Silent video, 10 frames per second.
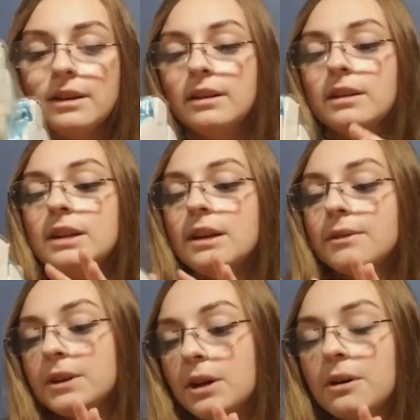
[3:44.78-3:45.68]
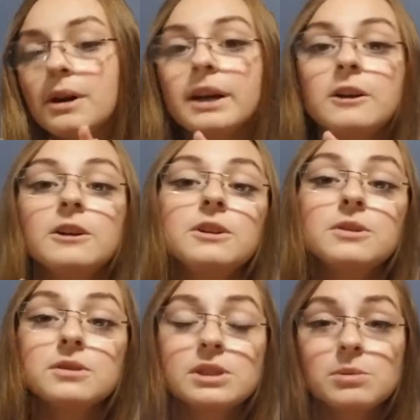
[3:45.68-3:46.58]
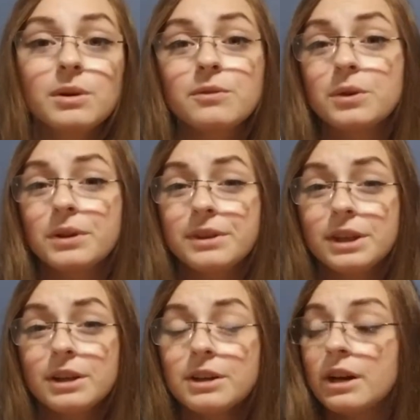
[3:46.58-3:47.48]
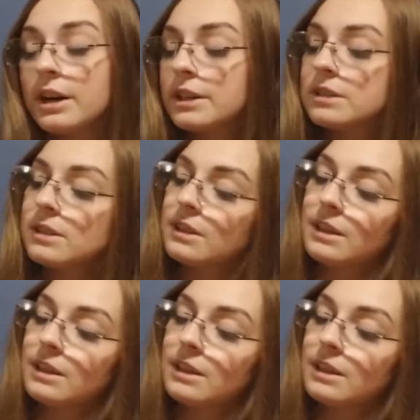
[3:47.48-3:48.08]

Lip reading: You never know, I could use this one for the thicker yarns.